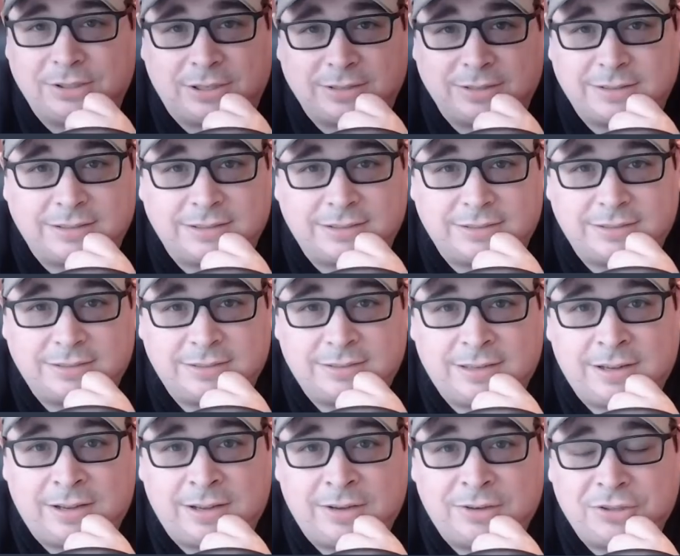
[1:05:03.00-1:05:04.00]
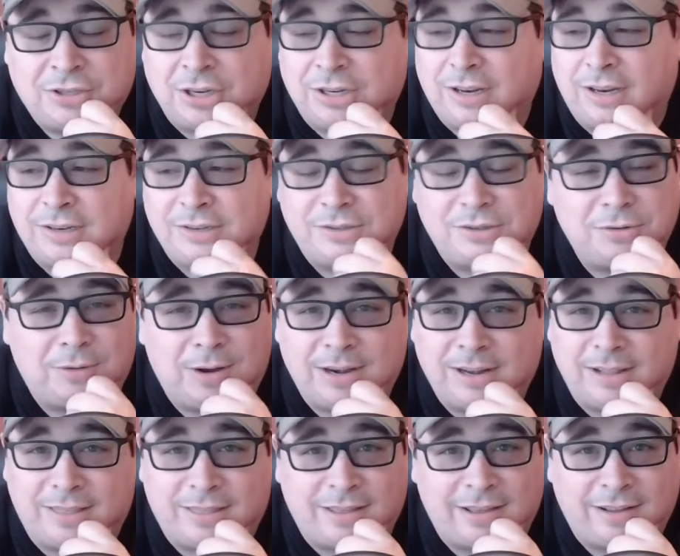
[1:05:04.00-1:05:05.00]
to justice. She didn't do
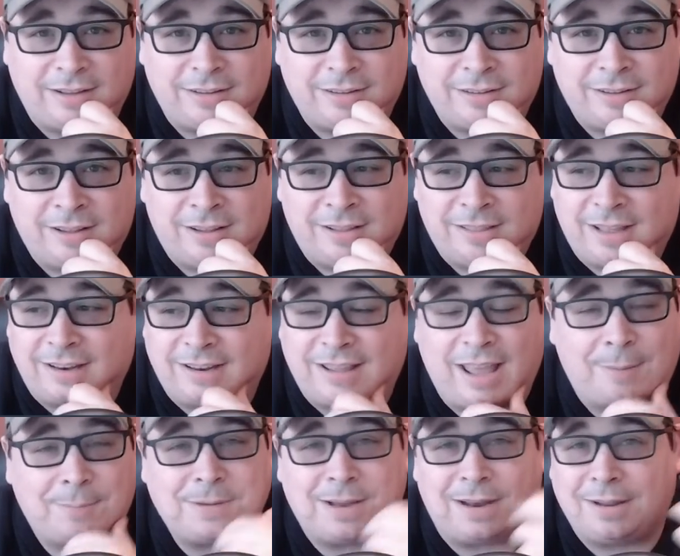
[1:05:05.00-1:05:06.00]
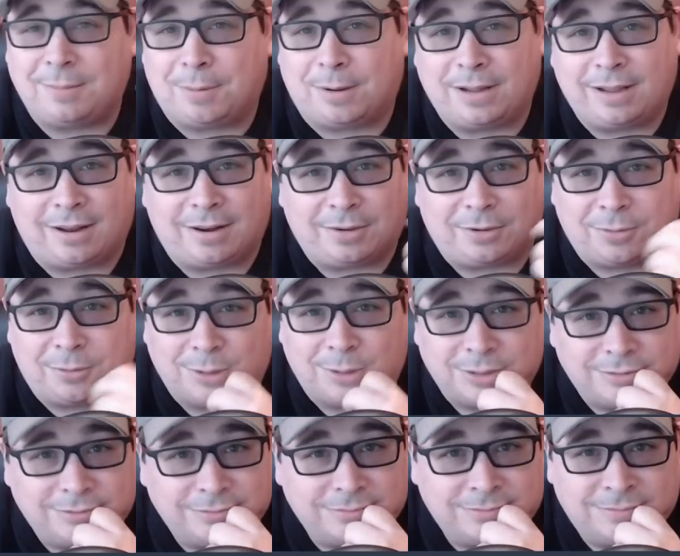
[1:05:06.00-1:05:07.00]
anything that kept anybody out of
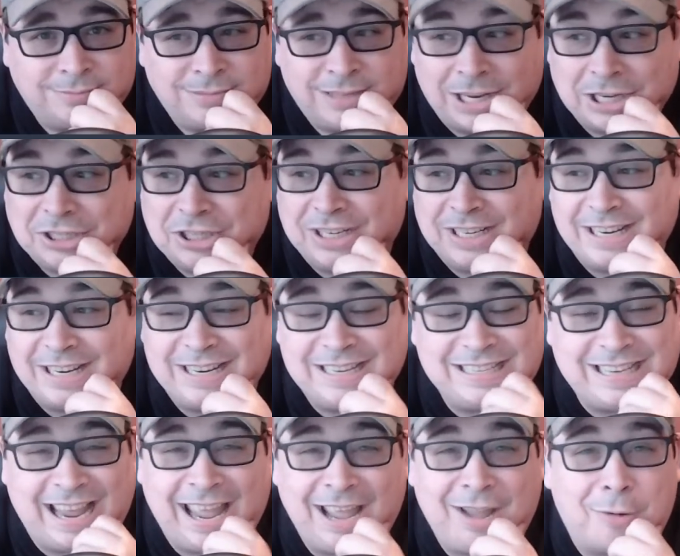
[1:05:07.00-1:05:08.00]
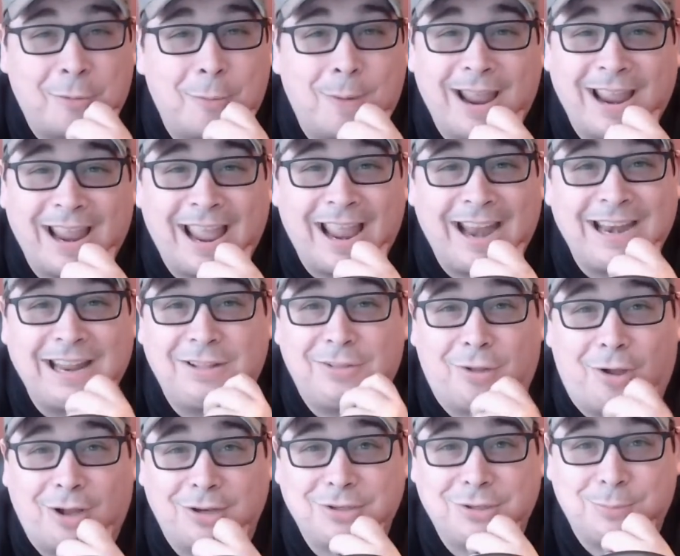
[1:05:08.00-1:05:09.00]
court. She didn't take away any
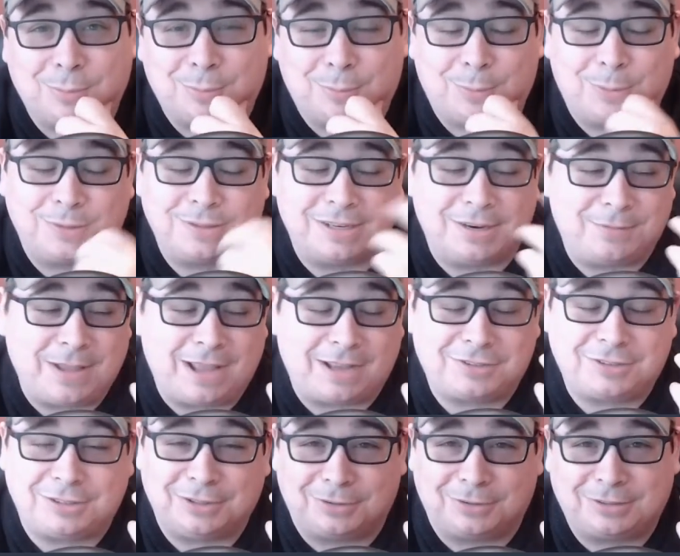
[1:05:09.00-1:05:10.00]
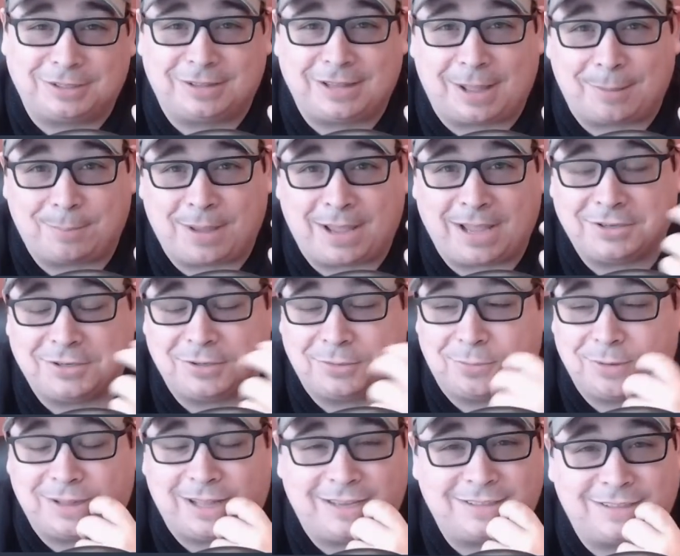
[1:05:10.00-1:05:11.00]
LawTube awards. And if you actually looked at that page, you'd
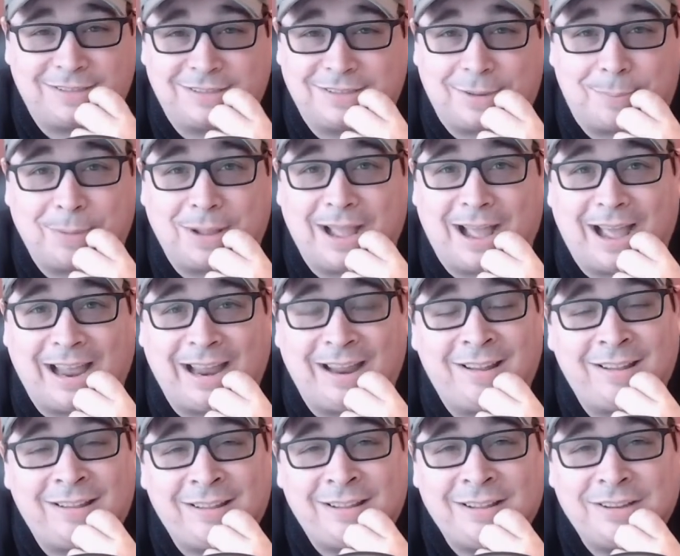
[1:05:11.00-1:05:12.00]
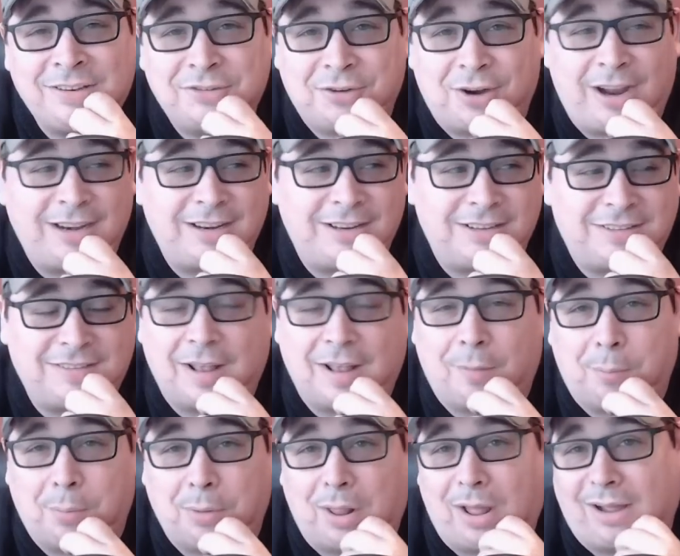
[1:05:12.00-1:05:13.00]
realize it's some guy trying to
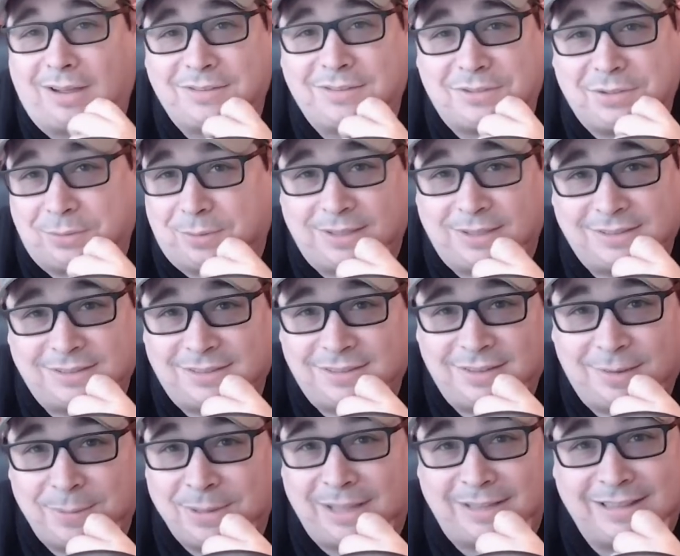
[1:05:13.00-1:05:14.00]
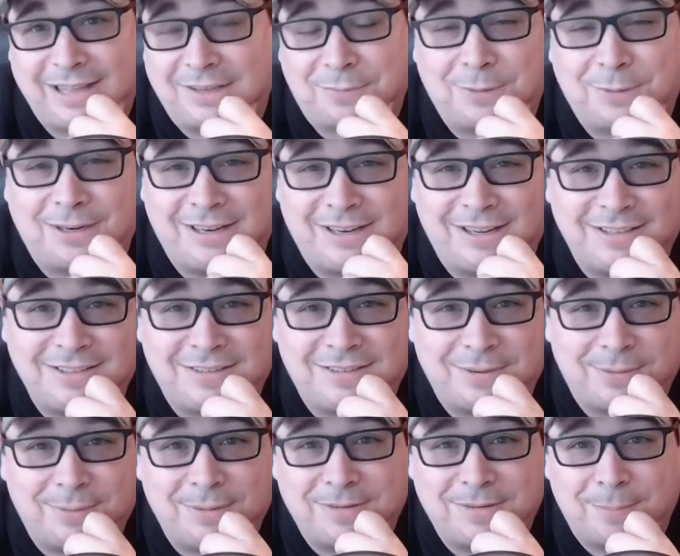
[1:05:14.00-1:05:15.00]
sell blocks to us. I mean, like that's what it is.
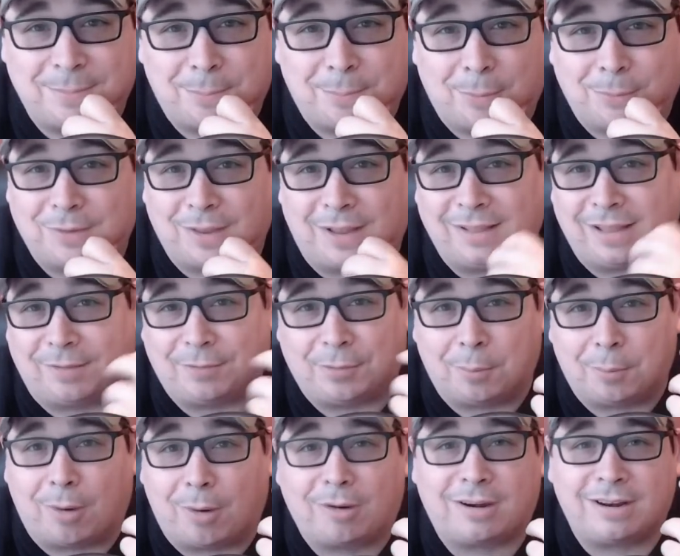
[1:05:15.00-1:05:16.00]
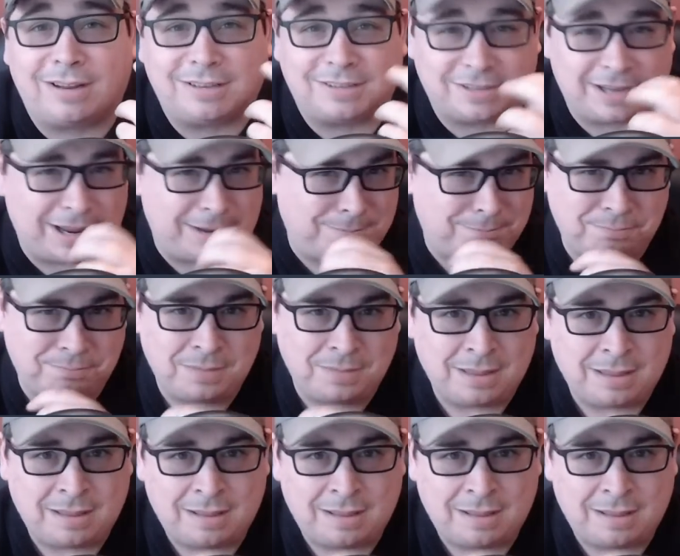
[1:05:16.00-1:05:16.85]
It's a it's a multi-level marketing scheme